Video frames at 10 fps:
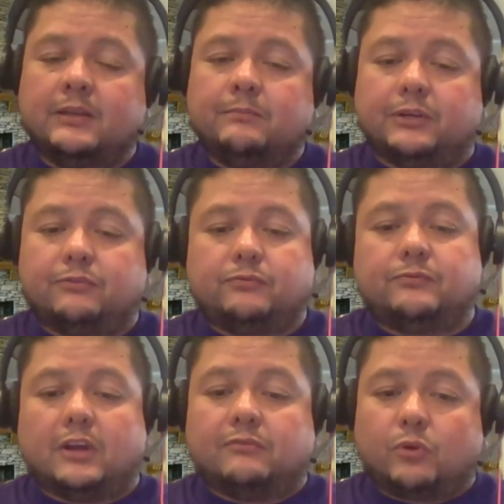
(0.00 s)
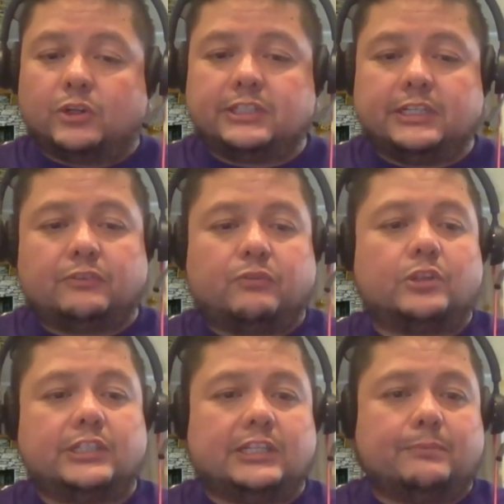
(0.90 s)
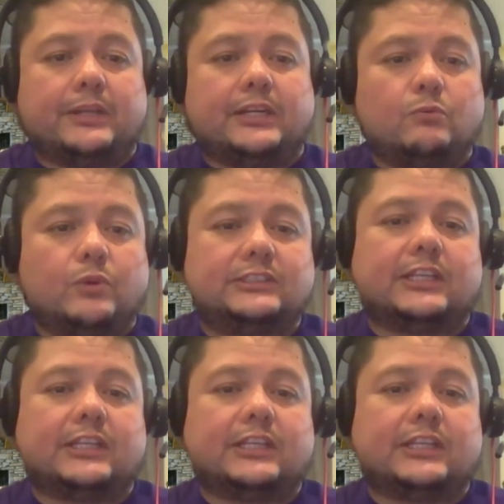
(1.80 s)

But unfortunately or fortunately, depending on what